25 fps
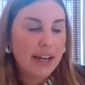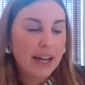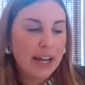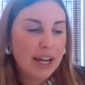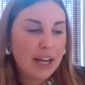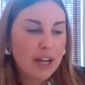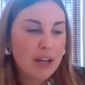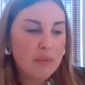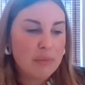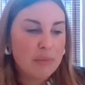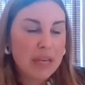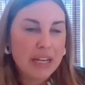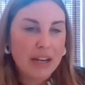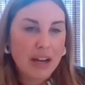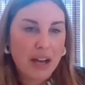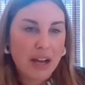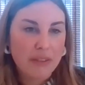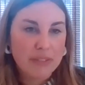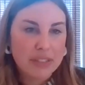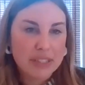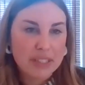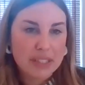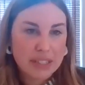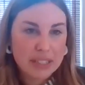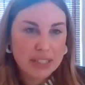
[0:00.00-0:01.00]
um, and
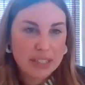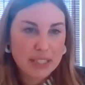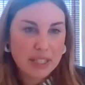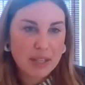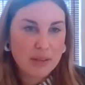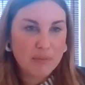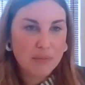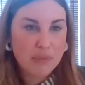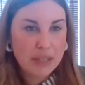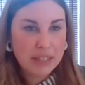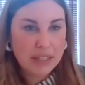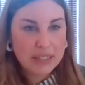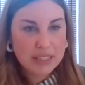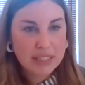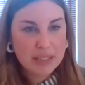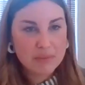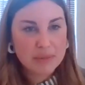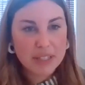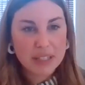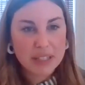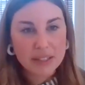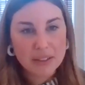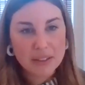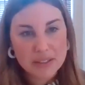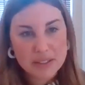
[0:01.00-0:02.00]
obviously tim it
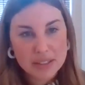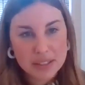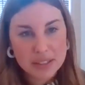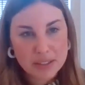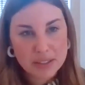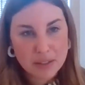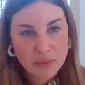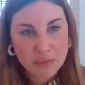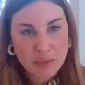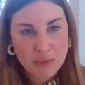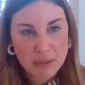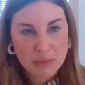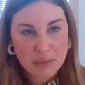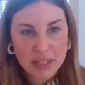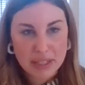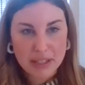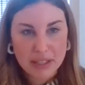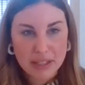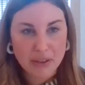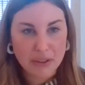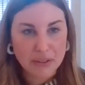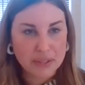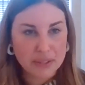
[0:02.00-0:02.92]
seems like your sister maybe